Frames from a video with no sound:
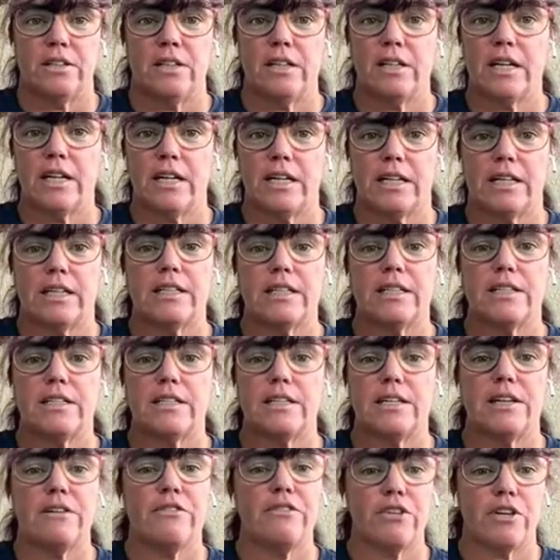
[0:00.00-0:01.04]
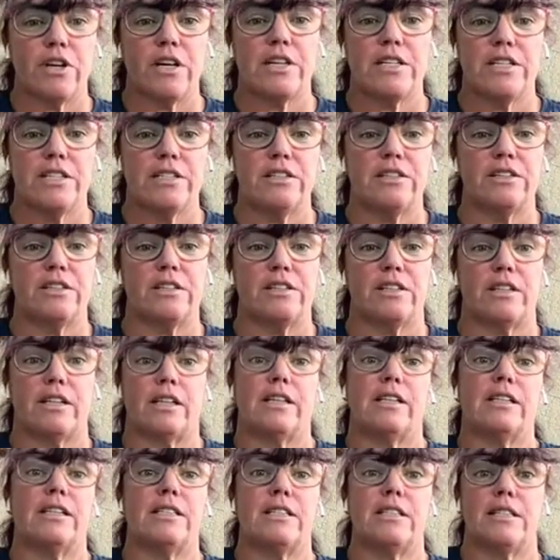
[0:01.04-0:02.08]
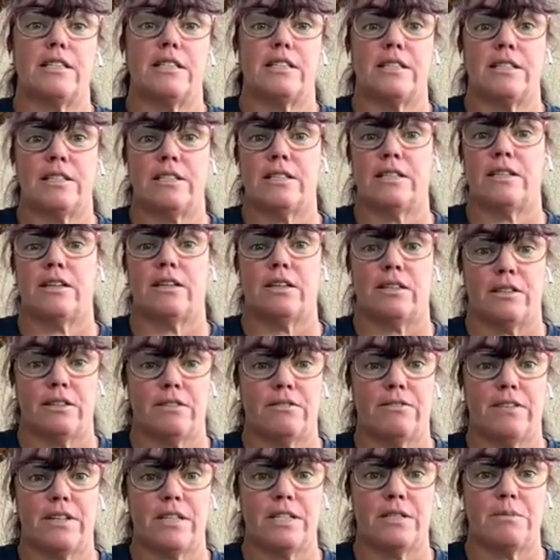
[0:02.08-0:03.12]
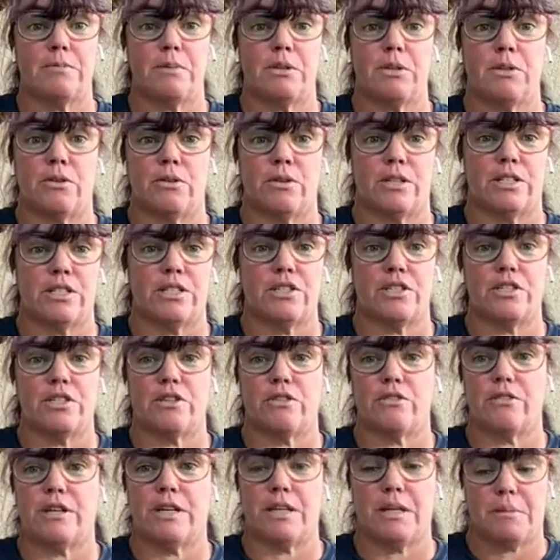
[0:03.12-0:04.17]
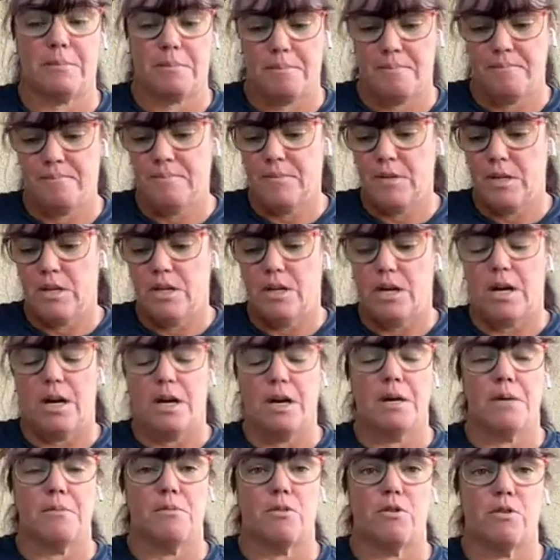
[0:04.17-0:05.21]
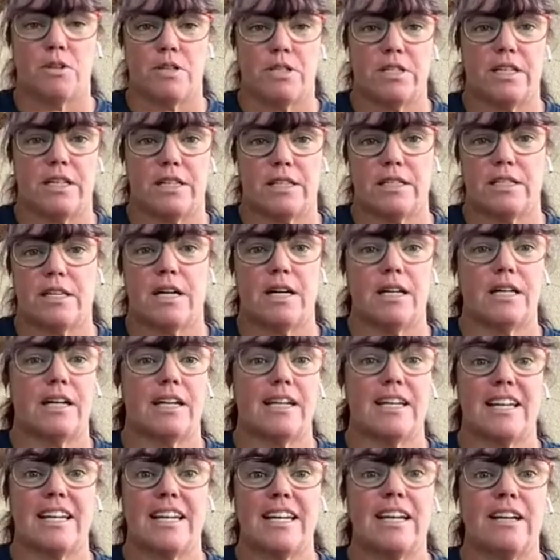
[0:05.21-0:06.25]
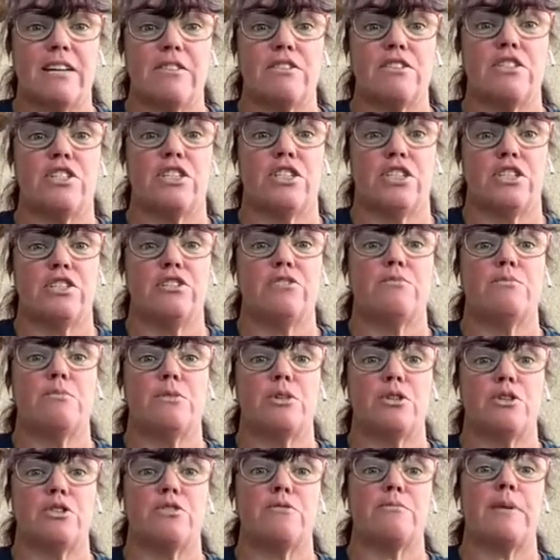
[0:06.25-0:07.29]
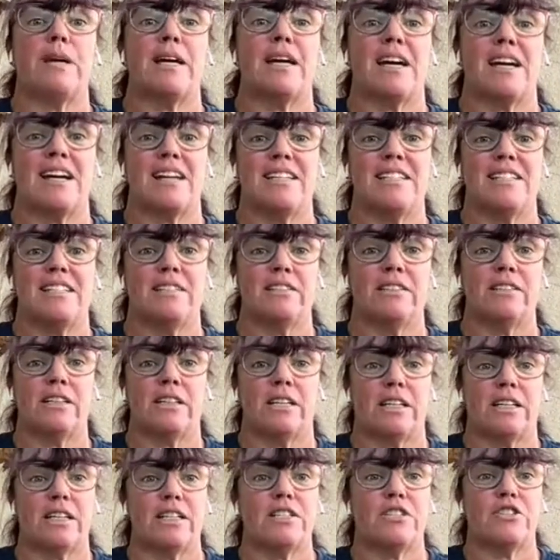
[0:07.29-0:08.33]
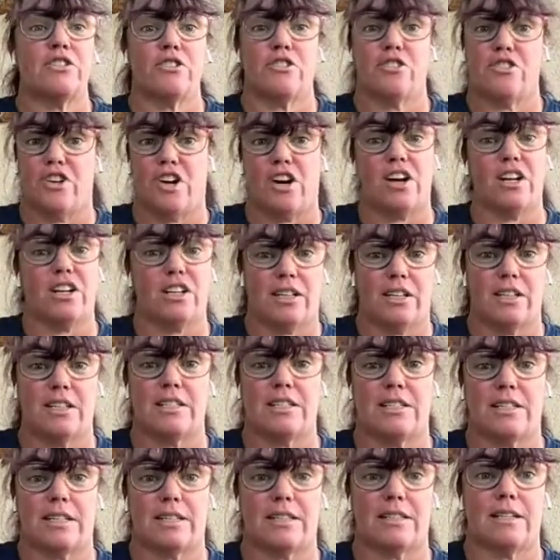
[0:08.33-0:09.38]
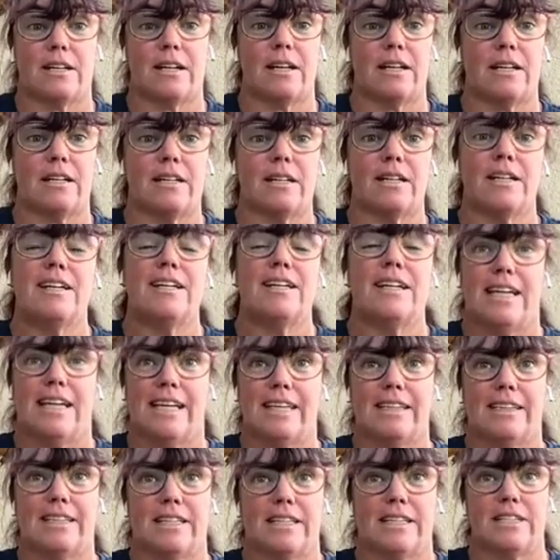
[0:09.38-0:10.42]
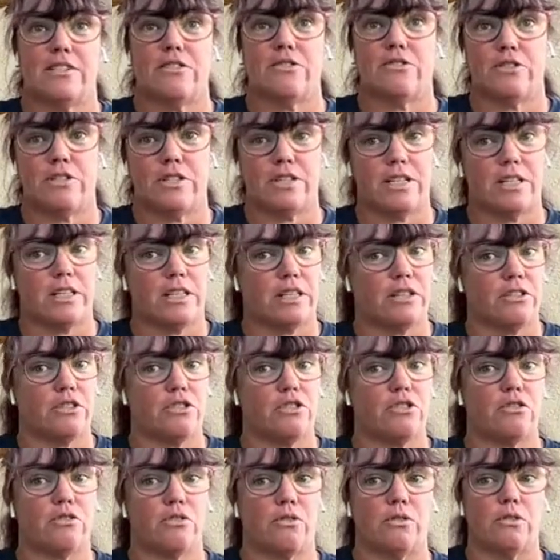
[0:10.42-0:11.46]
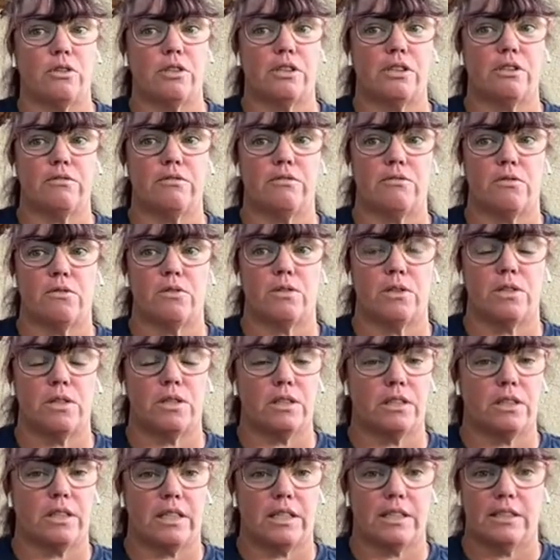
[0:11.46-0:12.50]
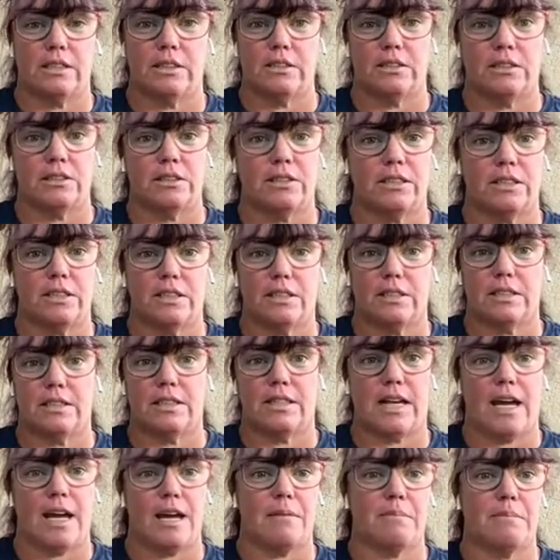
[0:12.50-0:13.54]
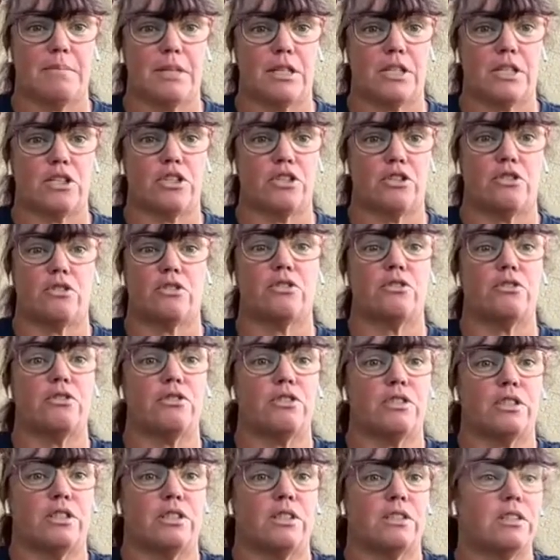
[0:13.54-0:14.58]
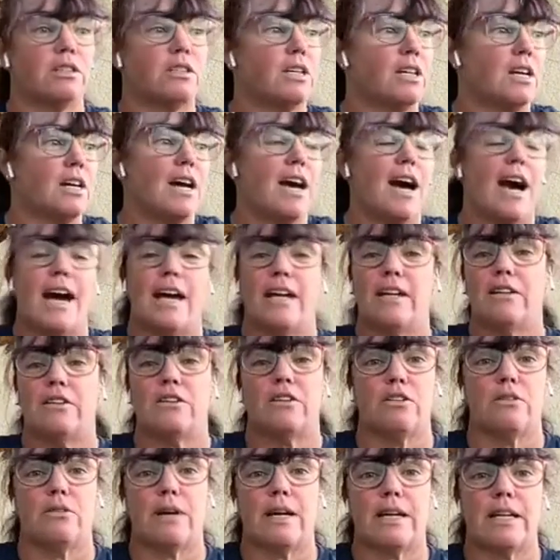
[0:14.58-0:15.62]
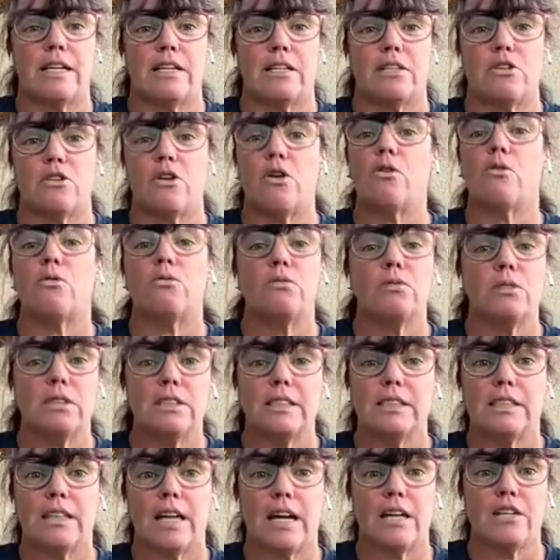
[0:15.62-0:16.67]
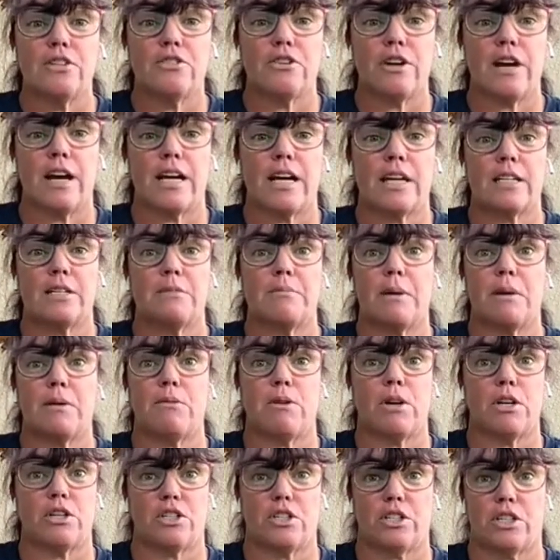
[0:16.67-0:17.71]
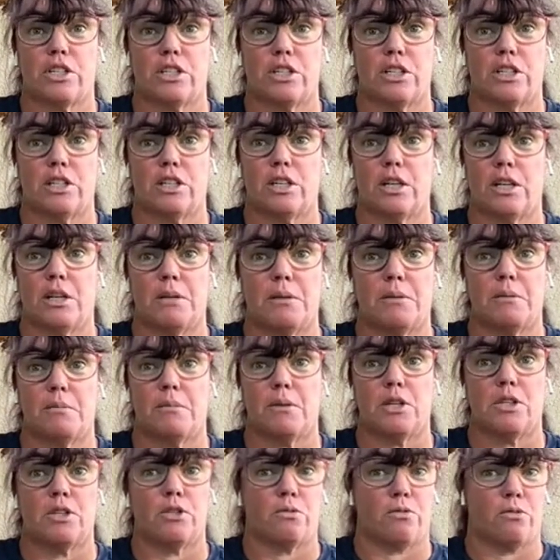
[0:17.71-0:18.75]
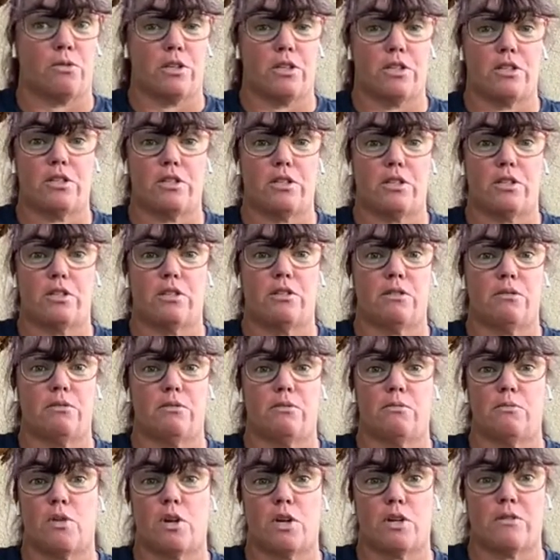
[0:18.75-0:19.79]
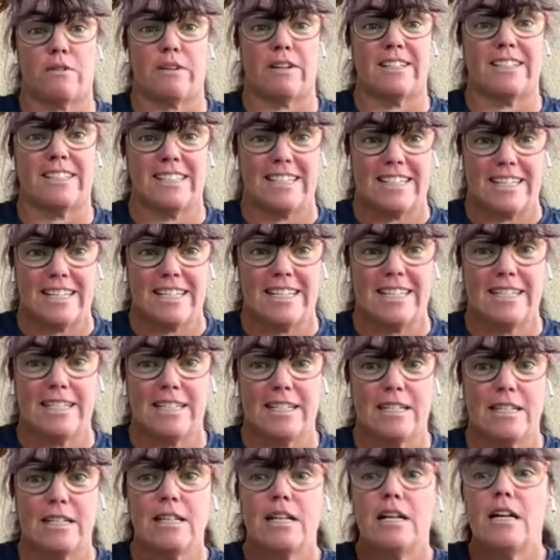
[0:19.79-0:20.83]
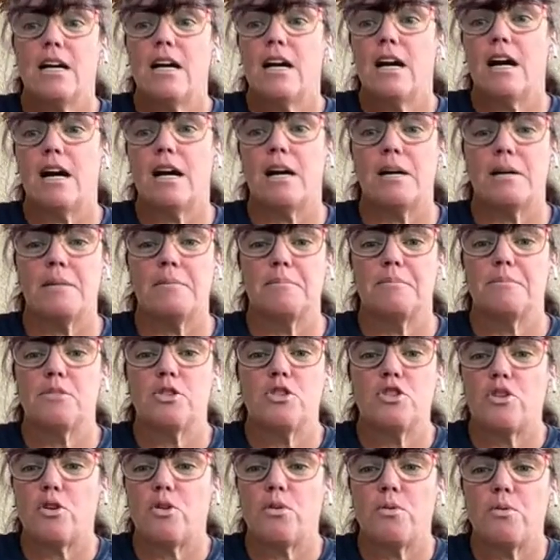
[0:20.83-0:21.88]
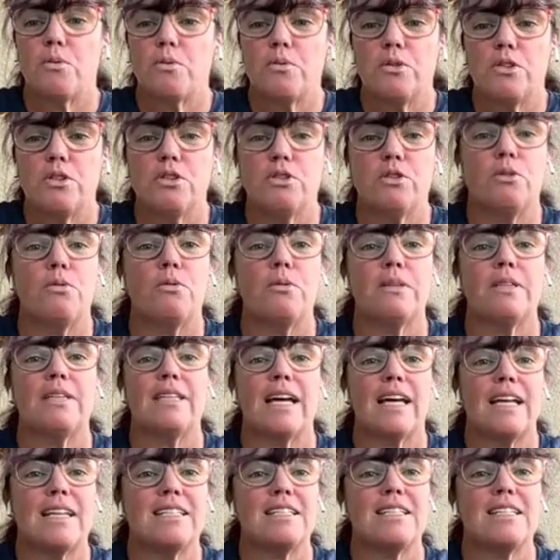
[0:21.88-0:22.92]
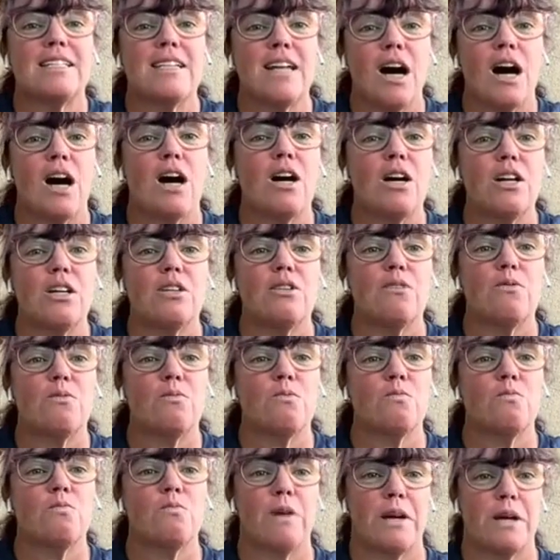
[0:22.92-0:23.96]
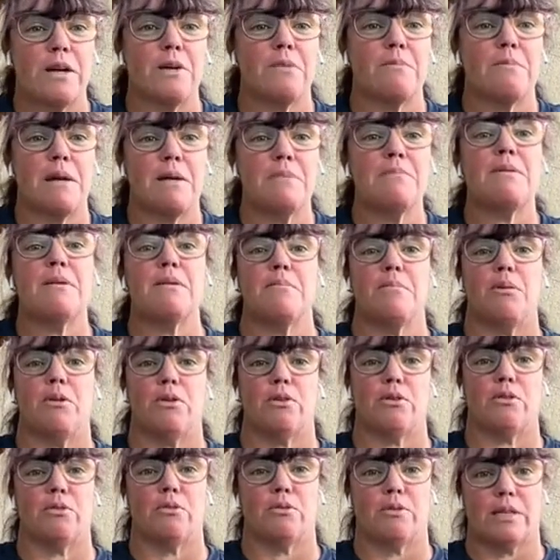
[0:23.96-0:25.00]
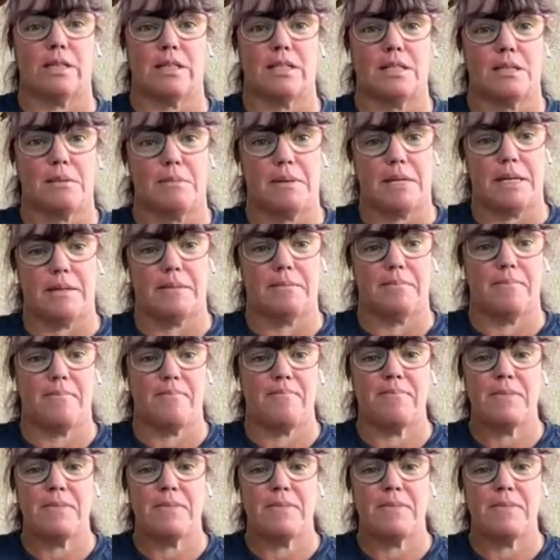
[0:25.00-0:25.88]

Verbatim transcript: client? If your ideal client isn't on Facebook or Instagram um, or TikTok, I can guarantee you most of my ideal clients are not on TikTok unless they're sitting there and scrolling for like little cat pictures. And I don't know, I get totally sidetracked by watching um, a tortoise go, walk around and eat. Um, so, you know, that's not where my people are going to be.